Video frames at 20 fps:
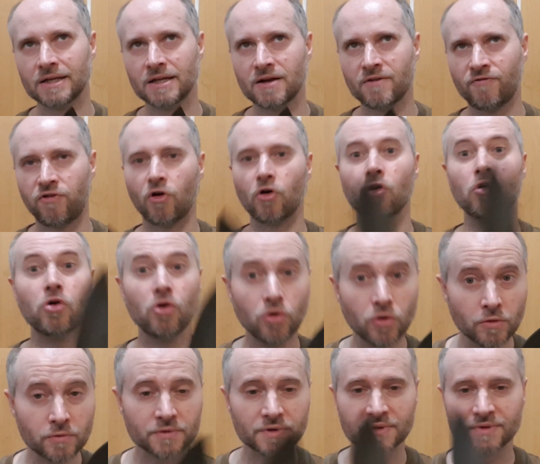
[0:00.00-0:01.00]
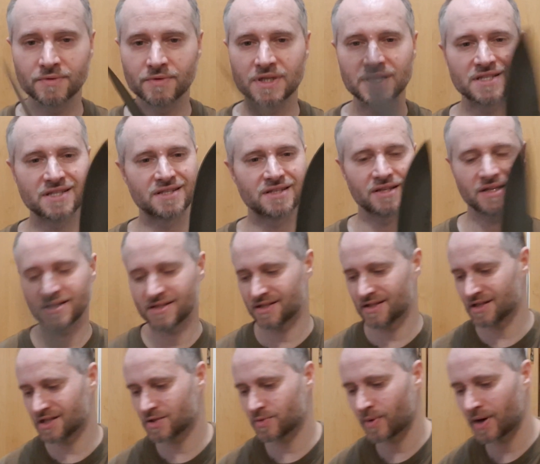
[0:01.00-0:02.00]
For whom is
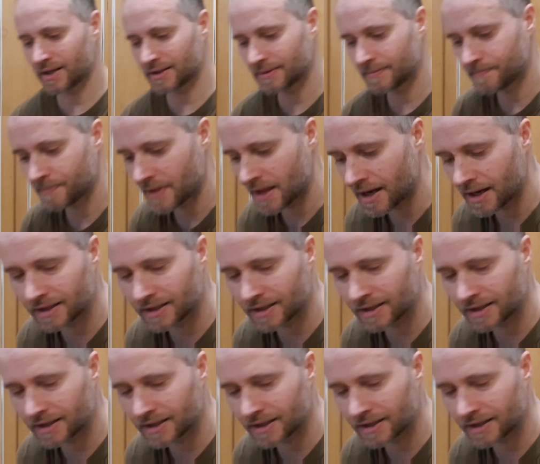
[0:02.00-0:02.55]
this one?